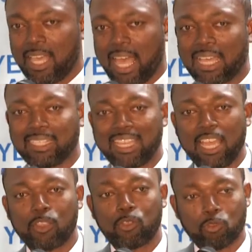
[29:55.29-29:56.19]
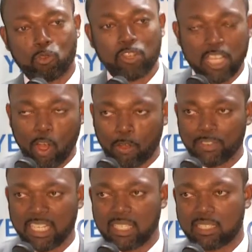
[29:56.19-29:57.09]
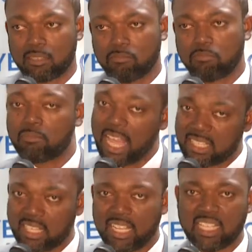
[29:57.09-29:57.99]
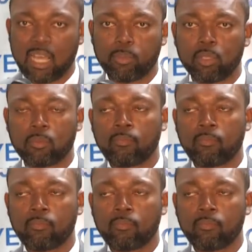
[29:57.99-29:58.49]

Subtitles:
and get three off days, as an example.